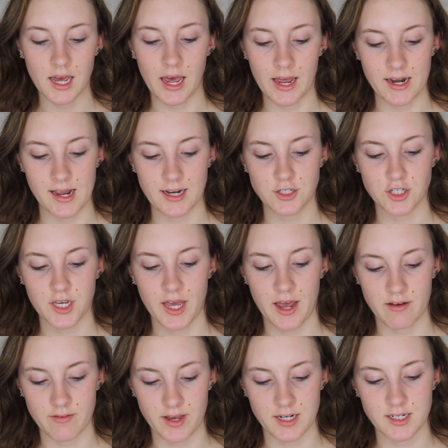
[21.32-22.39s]
and I actually
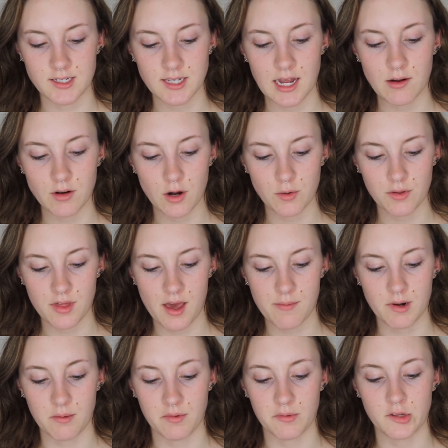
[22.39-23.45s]
have a discount code with them,
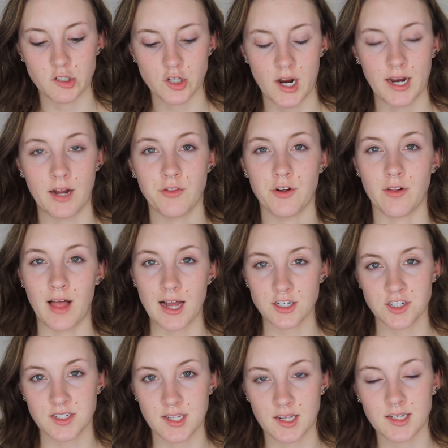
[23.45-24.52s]
and I'm going to be trying out their
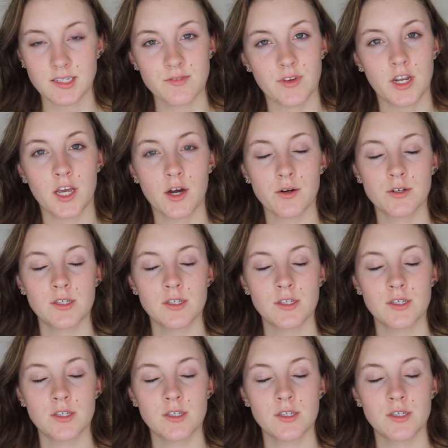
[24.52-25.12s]
lashes in this video,